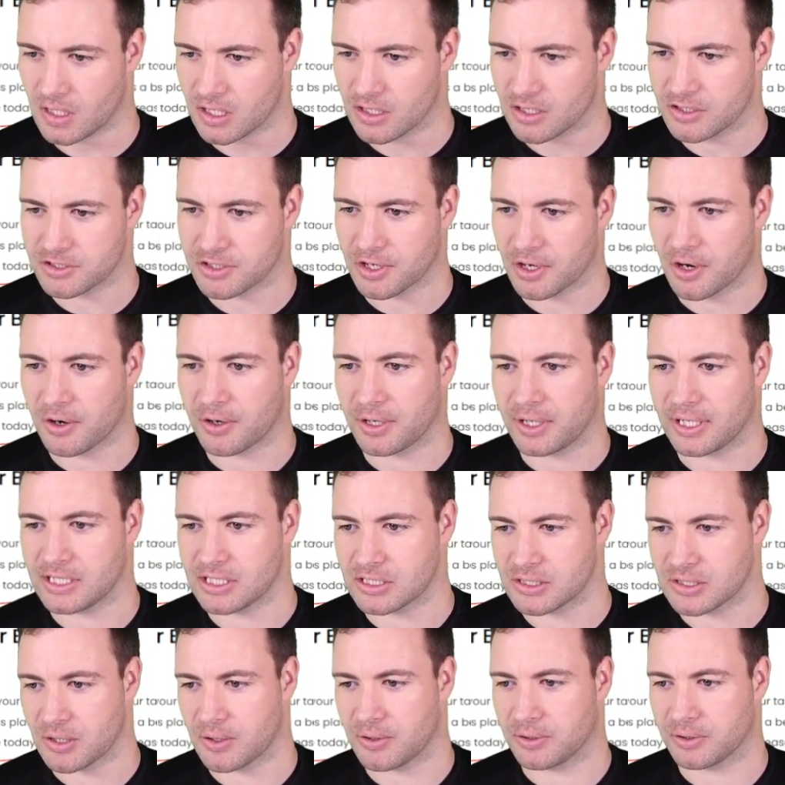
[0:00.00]
So
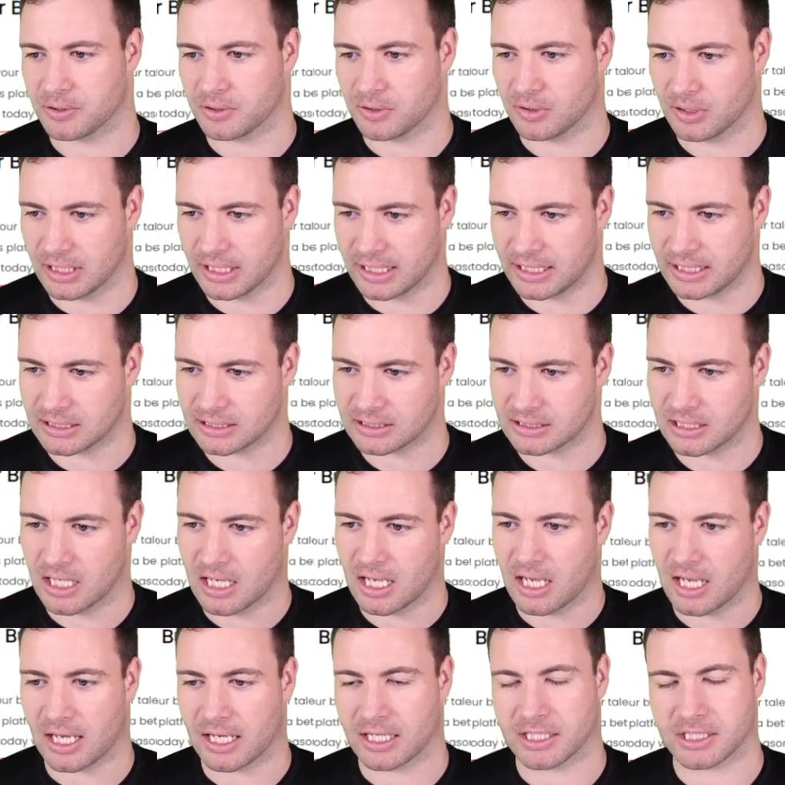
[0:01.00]
internal links
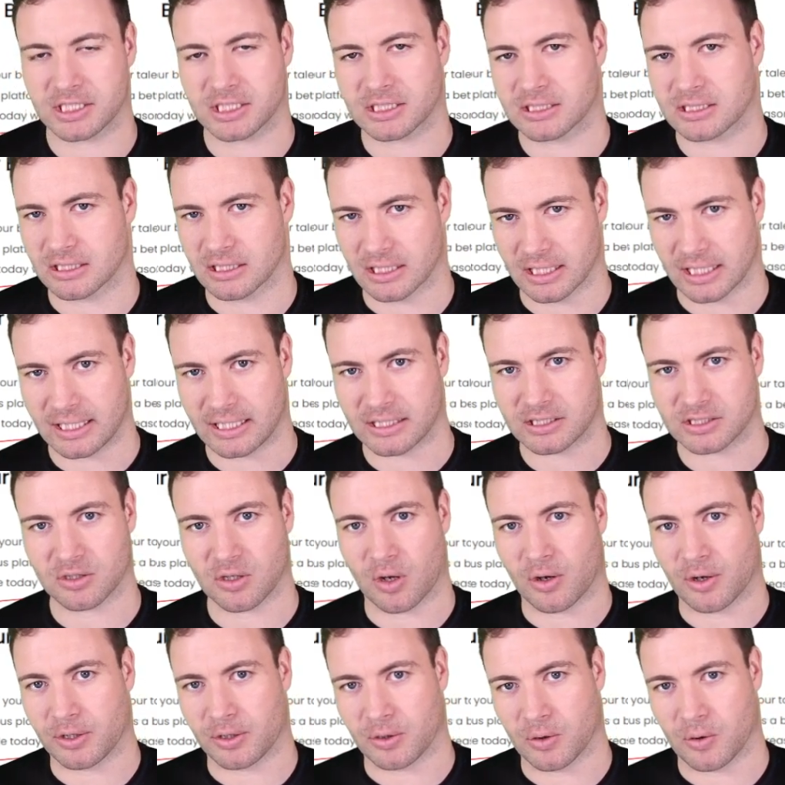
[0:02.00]
are just links
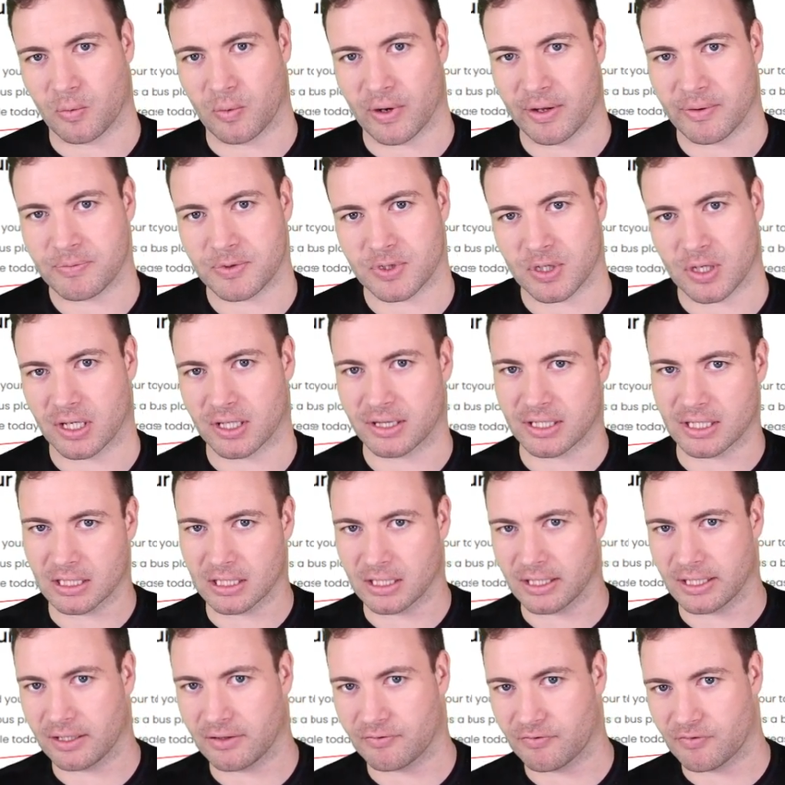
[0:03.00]
on your website that
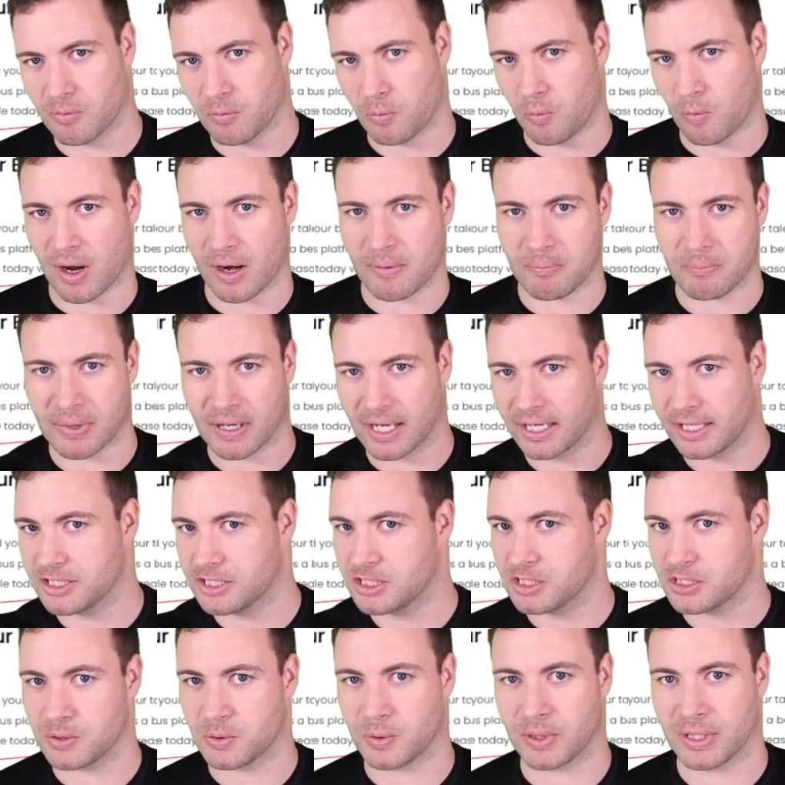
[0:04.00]
link from one
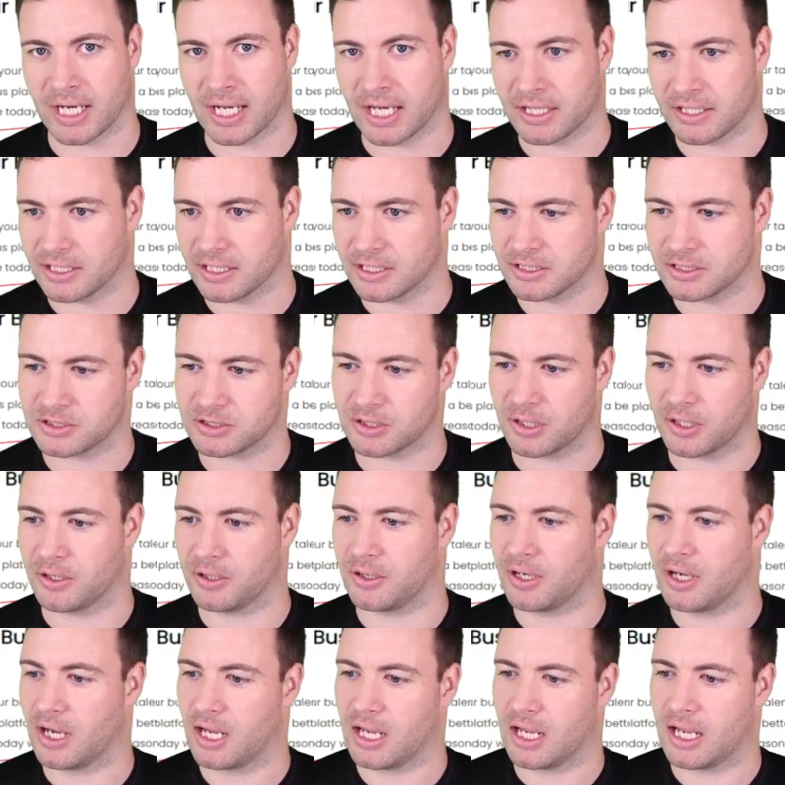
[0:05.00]
page to another. So
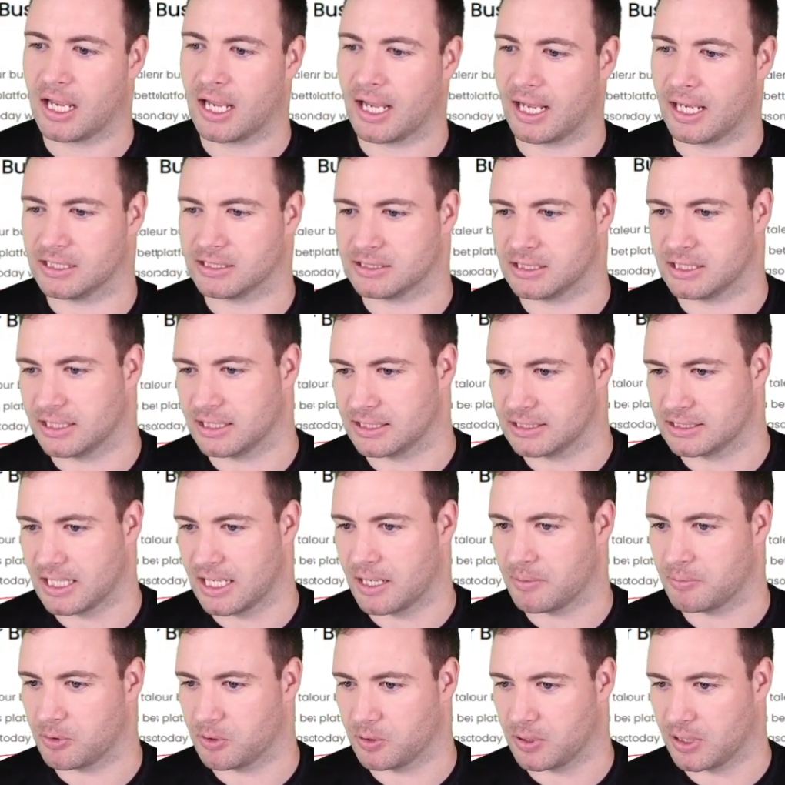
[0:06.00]
as an
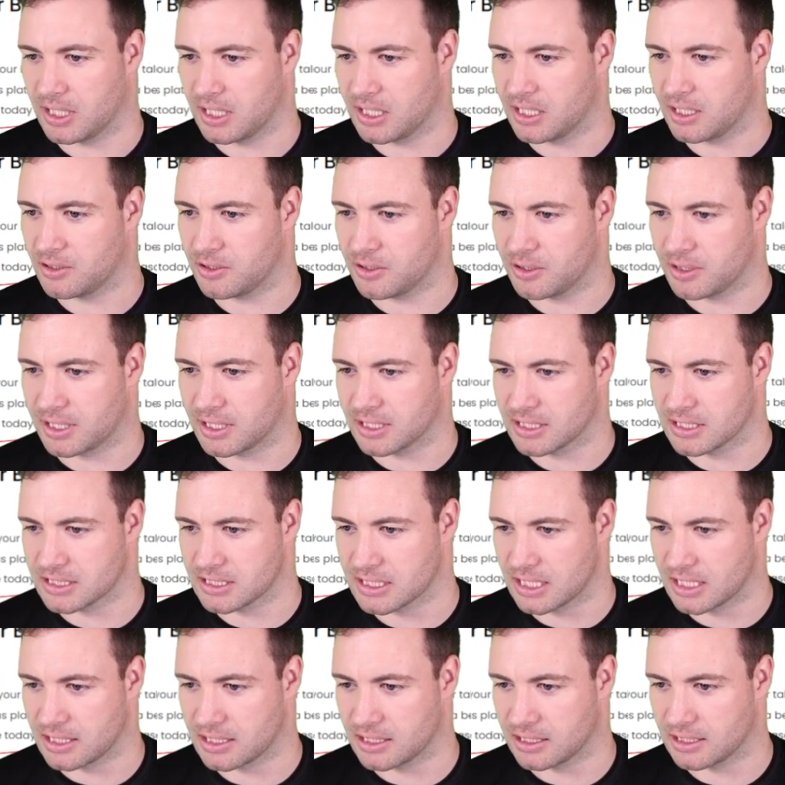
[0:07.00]
example here, you can
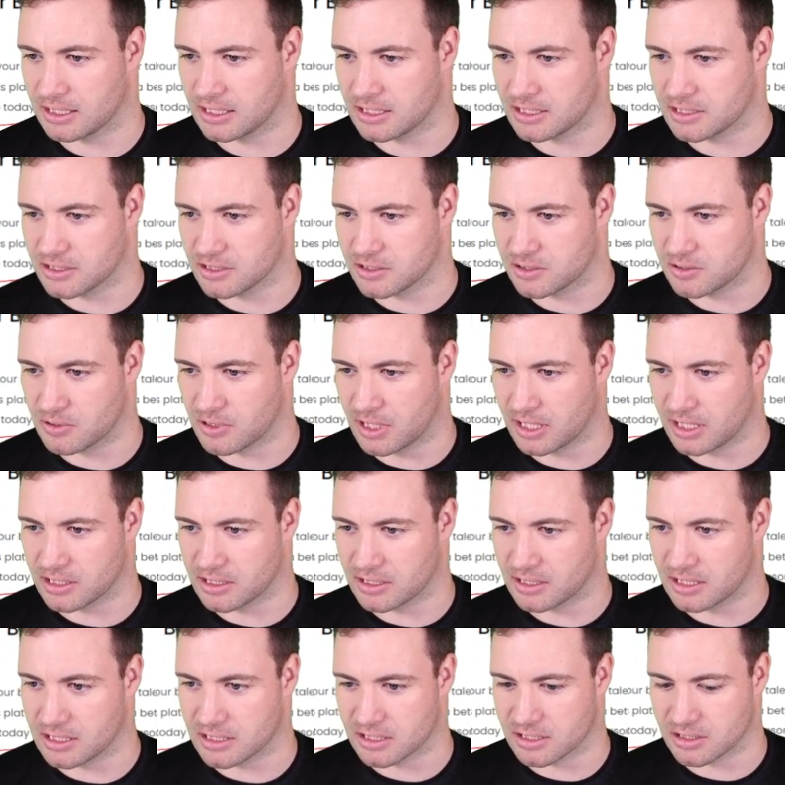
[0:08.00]
see that this is
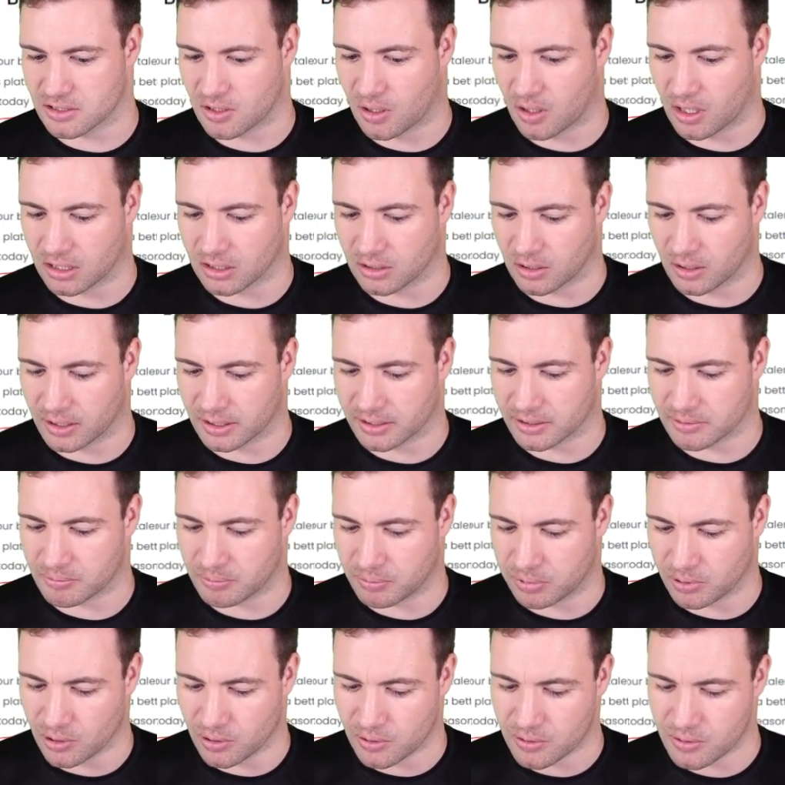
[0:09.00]
highlighted
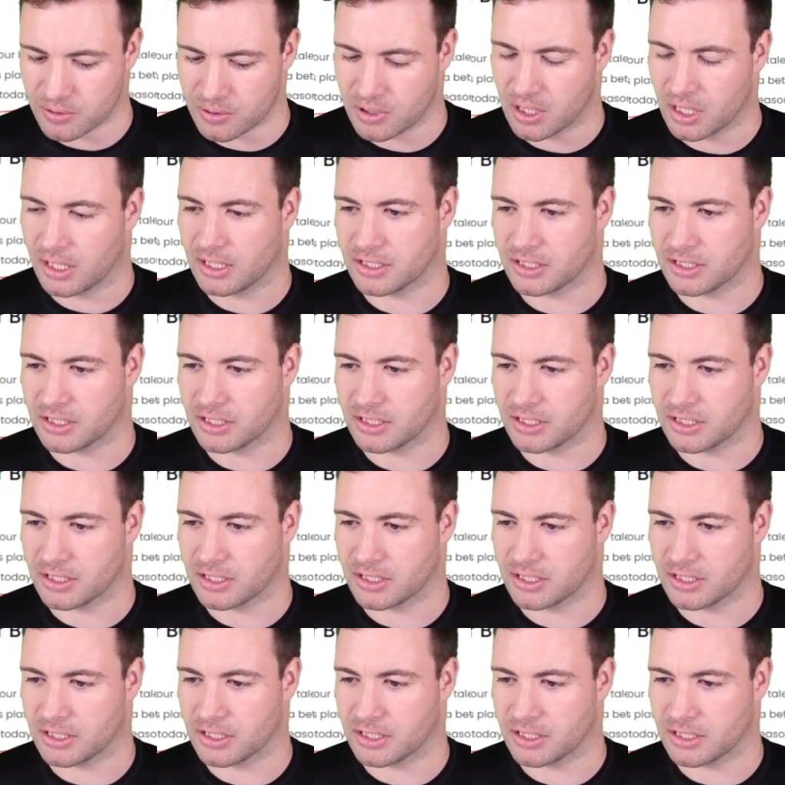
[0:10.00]
blue.